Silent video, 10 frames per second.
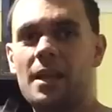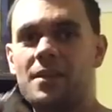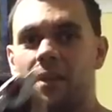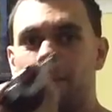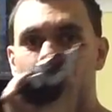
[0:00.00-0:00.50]

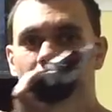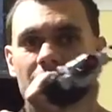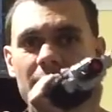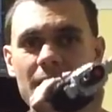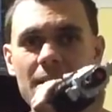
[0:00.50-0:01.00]
As I
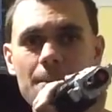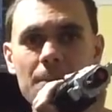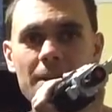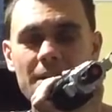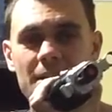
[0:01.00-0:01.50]
bring the gun up
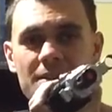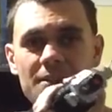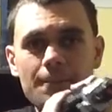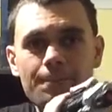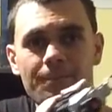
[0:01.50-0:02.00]
like
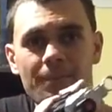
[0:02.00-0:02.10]
this,